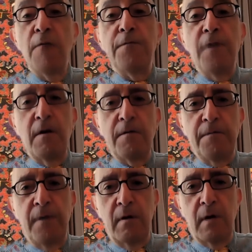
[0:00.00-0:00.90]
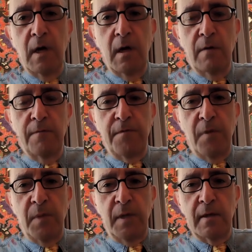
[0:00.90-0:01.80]
Far, far
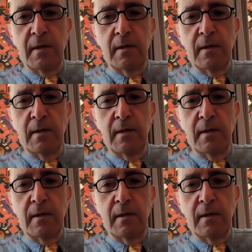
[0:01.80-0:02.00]
from it.